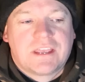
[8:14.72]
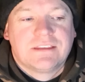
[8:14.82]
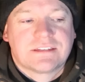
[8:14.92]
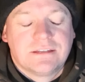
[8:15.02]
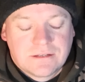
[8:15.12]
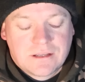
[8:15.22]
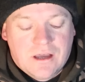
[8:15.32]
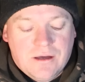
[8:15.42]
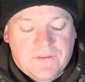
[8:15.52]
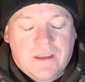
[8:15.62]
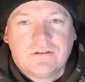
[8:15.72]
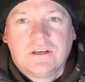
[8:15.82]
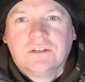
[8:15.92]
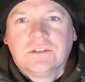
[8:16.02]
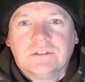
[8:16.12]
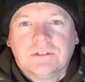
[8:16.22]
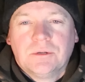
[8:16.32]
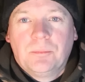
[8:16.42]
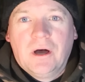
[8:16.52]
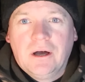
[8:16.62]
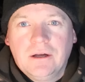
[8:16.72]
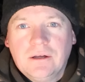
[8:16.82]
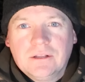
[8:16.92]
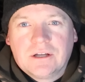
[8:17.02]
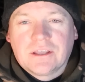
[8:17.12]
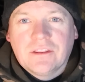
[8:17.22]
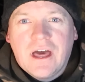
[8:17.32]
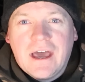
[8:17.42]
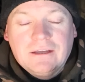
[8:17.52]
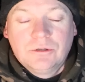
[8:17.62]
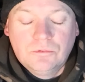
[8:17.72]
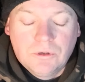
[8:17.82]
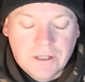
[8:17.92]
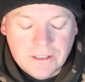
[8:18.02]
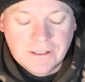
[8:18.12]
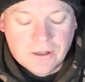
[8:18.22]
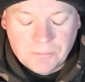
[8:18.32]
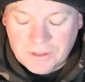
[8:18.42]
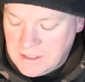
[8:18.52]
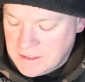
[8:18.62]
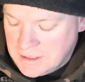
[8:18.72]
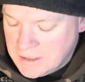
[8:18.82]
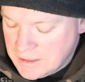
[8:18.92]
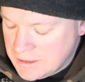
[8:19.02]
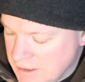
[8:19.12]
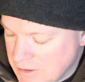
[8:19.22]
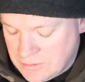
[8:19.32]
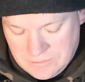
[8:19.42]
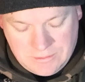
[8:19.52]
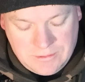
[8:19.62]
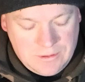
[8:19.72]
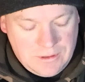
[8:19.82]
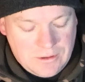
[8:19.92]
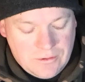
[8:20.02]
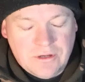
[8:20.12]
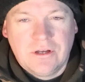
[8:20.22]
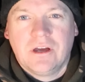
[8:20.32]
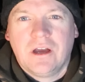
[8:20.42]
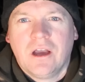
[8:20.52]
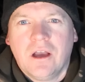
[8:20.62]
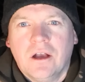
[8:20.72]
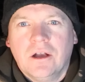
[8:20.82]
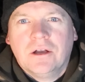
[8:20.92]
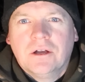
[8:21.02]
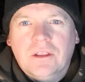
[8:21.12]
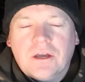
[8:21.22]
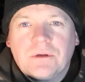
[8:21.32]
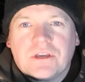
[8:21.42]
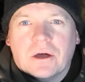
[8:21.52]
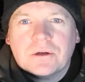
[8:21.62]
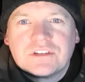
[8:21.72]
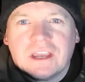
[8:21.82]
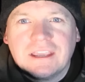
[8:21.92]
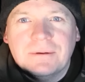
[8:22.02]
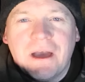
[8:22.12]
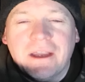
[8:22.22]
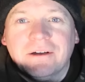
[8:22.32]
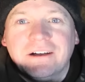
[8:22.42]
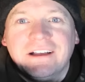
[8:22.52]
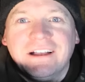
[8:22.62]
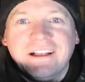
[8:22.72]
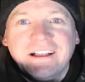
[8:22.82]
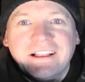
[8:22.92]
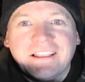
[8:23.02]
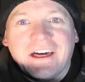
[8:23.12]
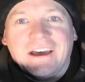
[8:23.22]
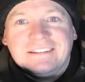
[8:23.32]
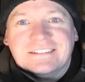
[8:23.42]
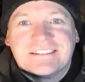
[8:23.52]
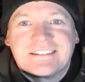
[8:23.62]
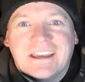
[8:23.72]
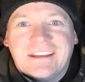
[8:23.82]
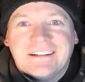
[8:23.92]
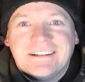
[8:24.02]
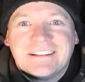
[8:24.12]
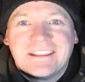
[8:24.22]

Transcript: tensing. Calm down. But look at that. Oh, hang on, buddy. Hang on, hang on. There we go. Check him out here. That is insane.